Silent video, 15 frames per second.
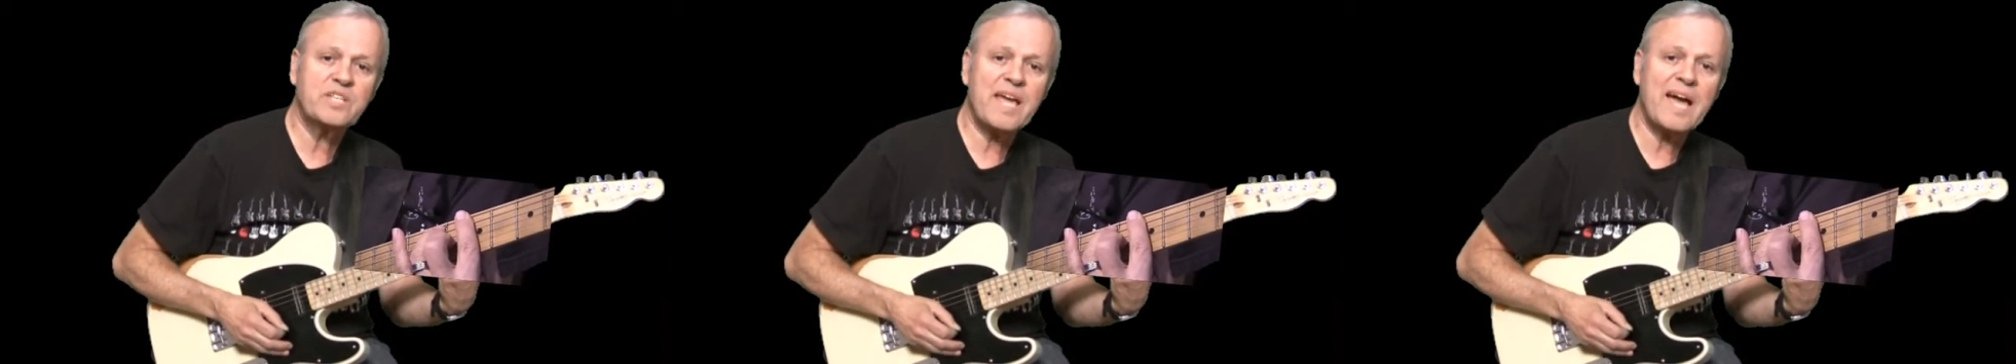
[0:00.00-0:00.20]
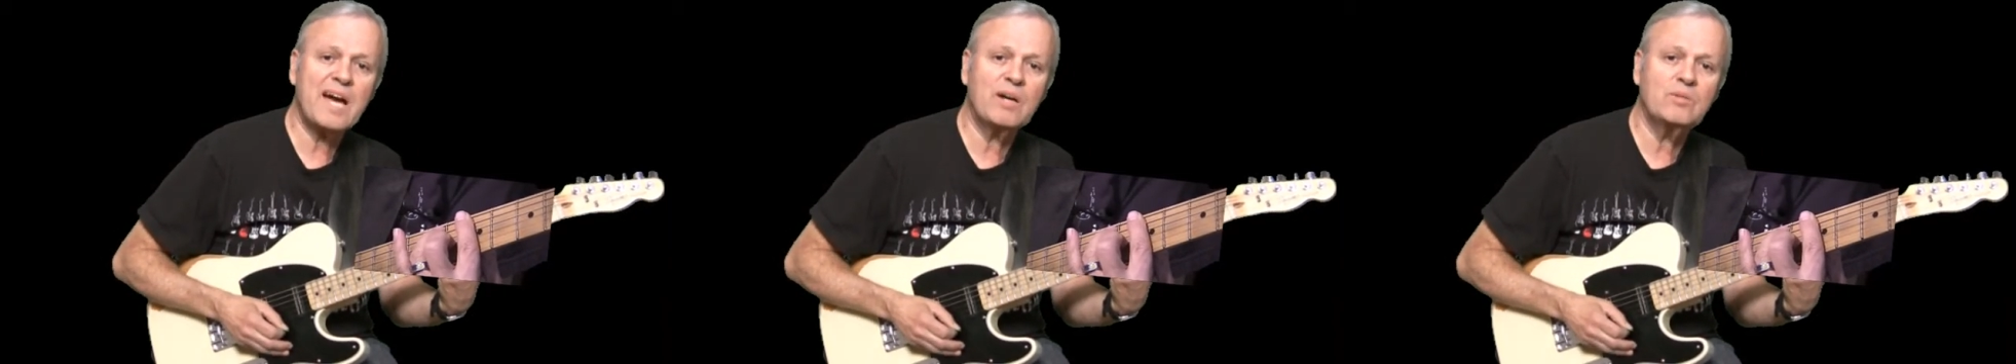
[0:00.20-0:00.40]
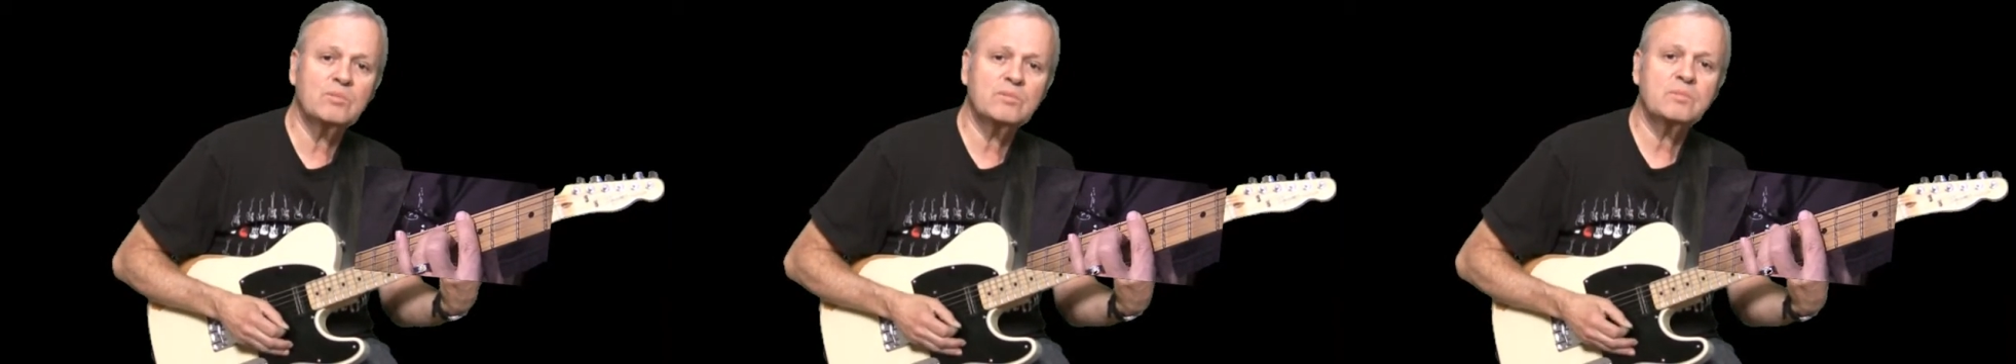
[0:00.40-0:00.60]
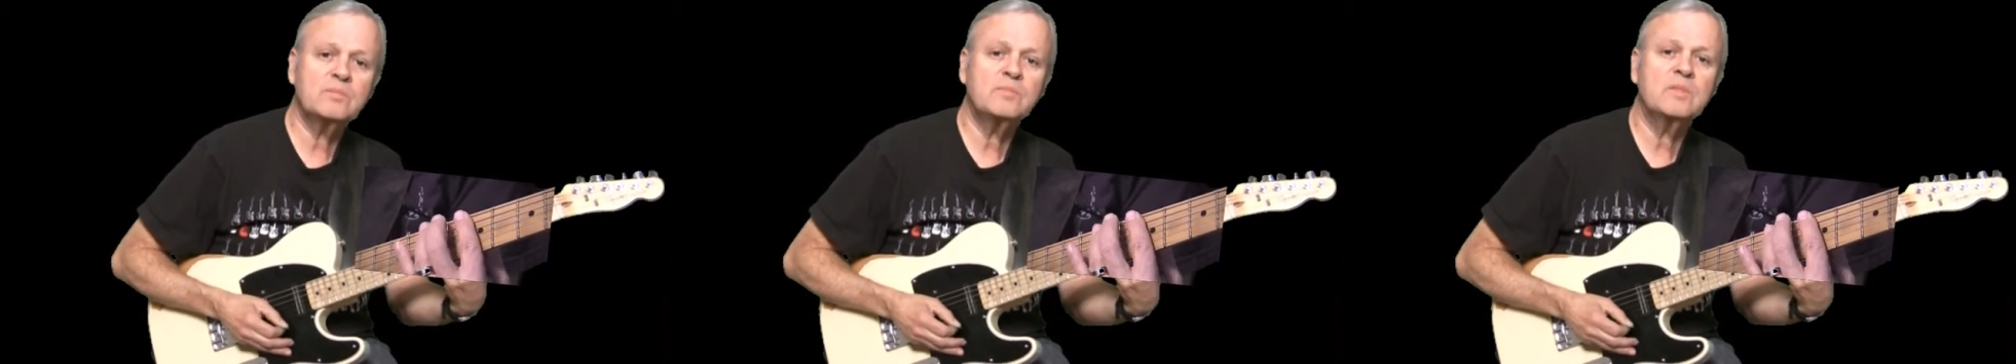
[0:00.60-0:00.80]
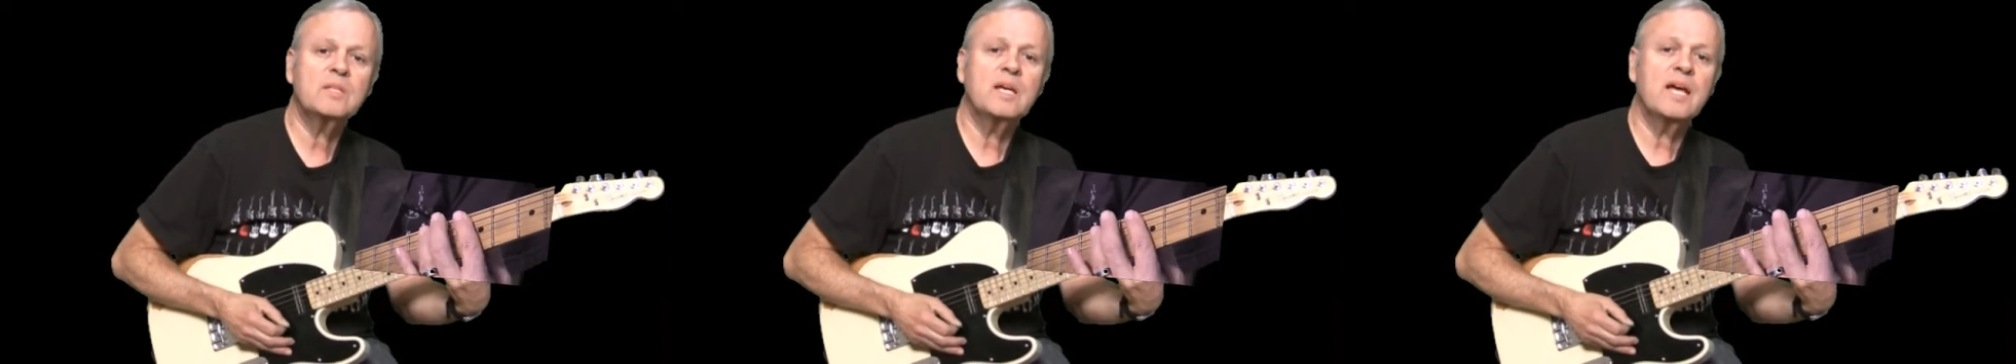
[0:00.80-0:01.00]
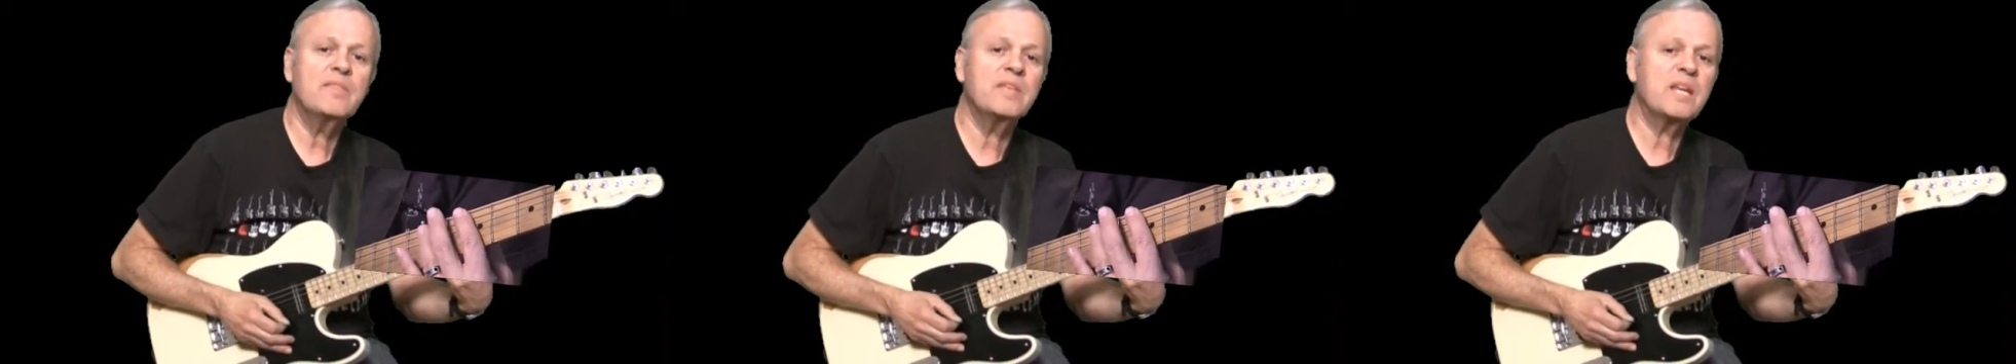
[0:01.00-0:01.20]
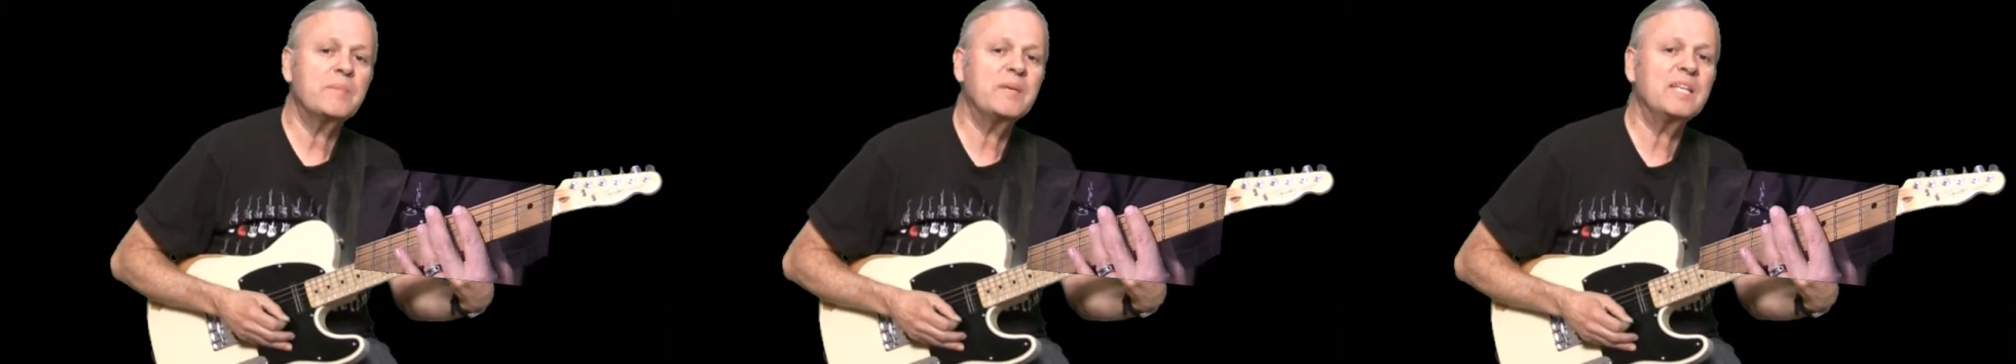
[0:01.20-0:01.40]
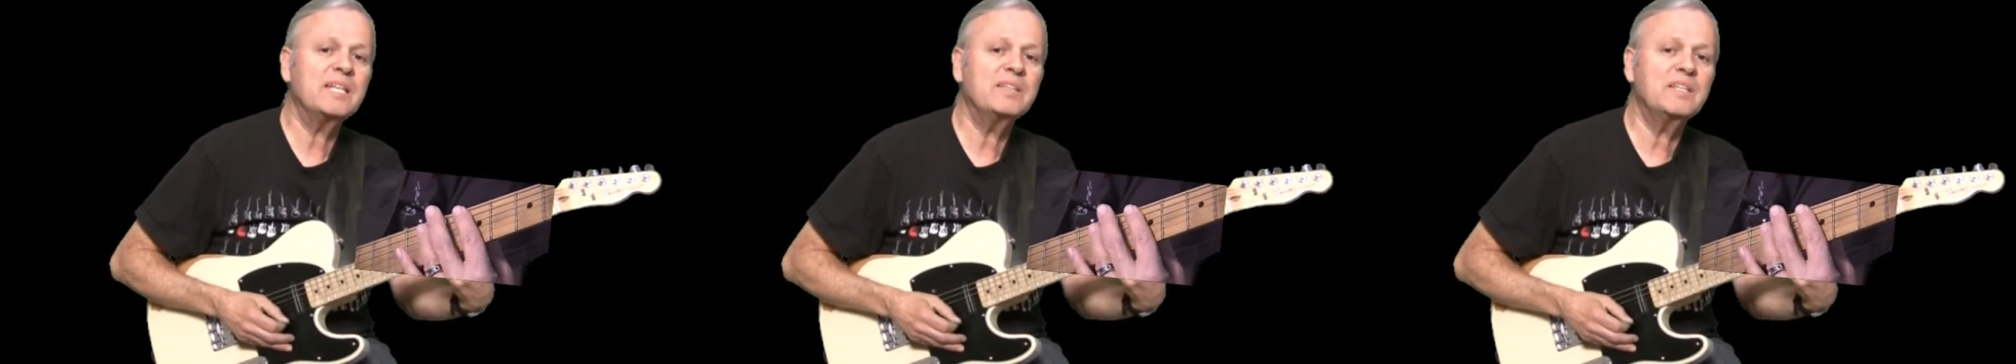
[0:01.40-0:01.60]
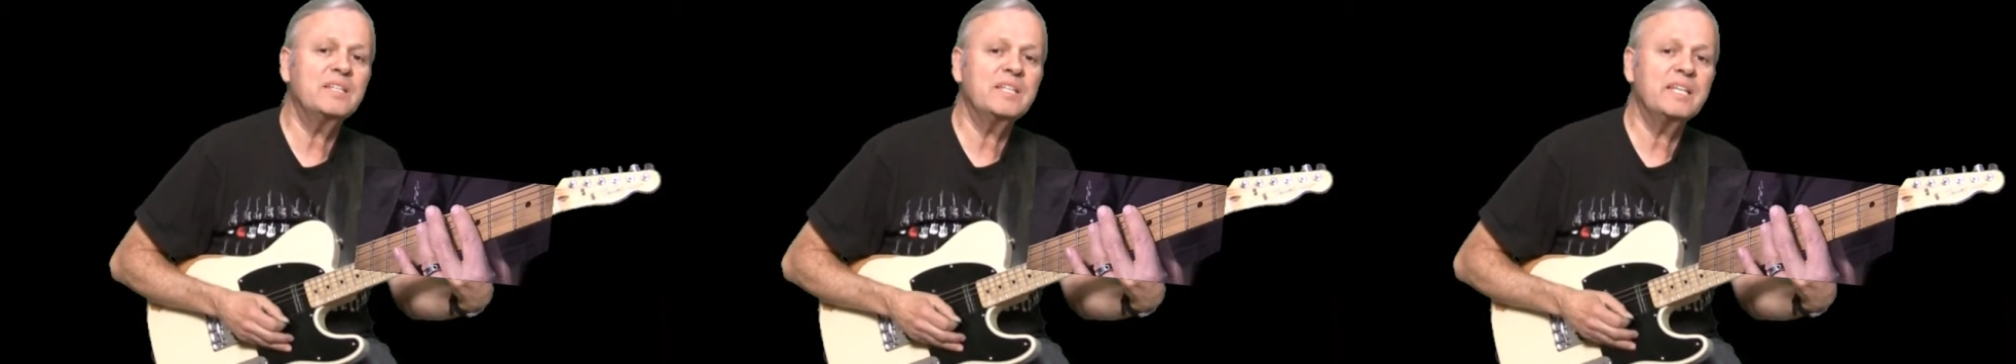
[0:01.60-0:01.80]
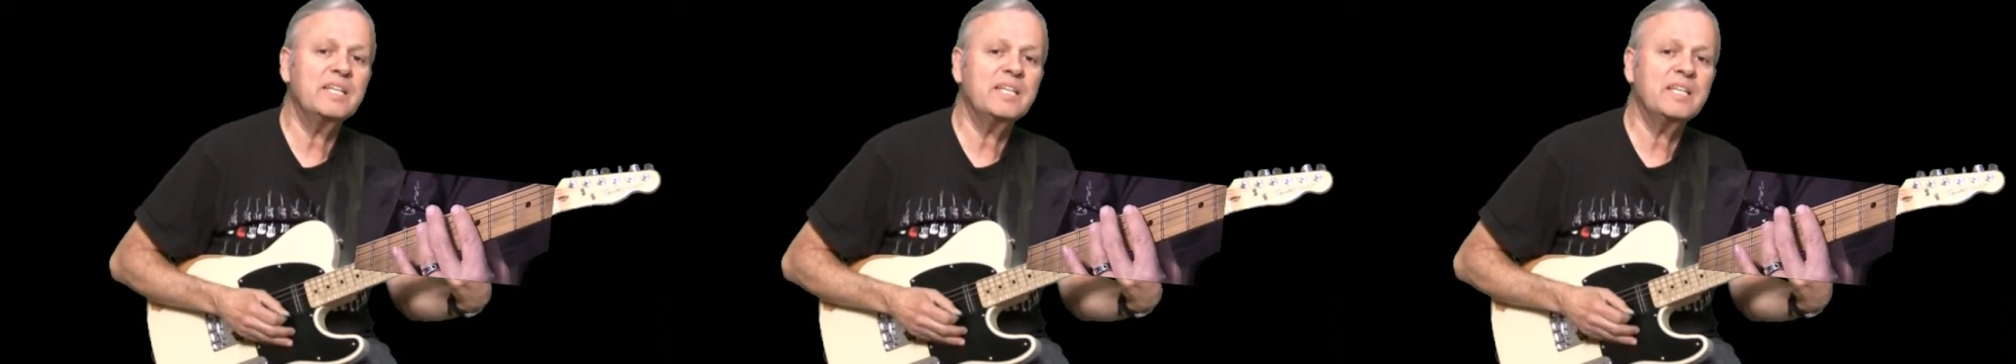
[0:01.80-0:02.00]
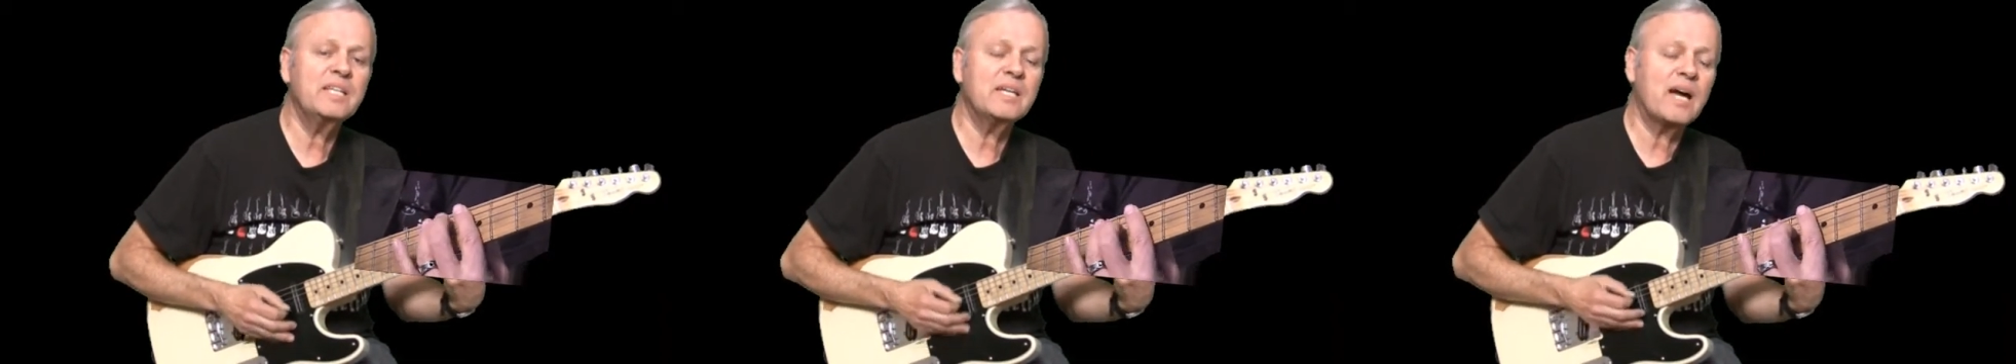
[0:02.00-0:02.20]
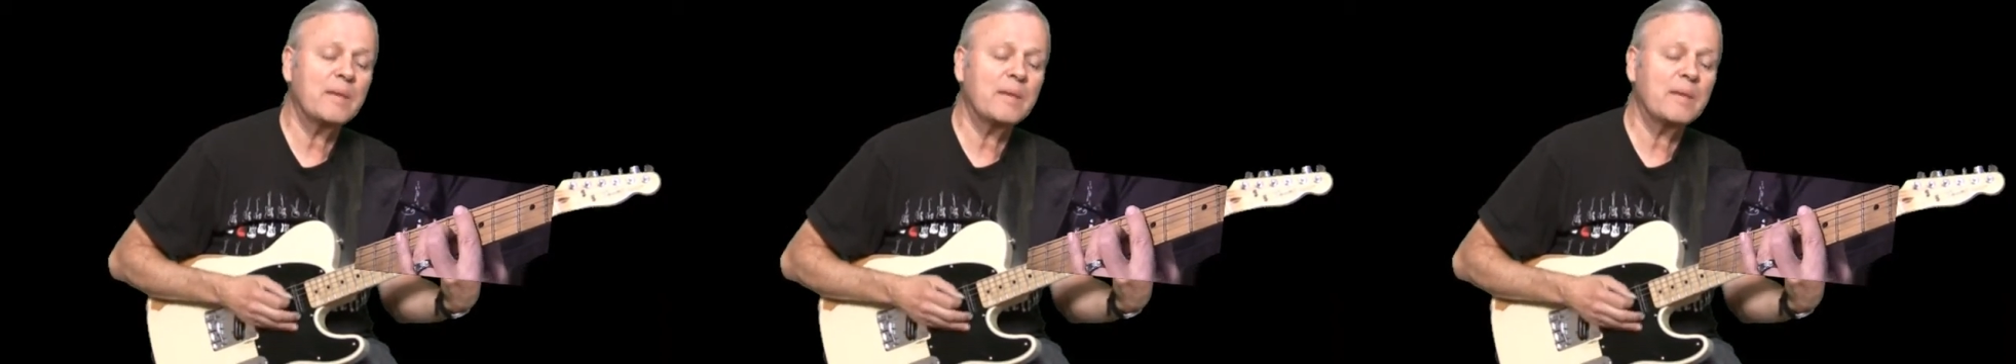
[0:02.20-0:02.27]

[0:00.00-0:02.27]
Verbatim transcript: down, then I'm hitting the D,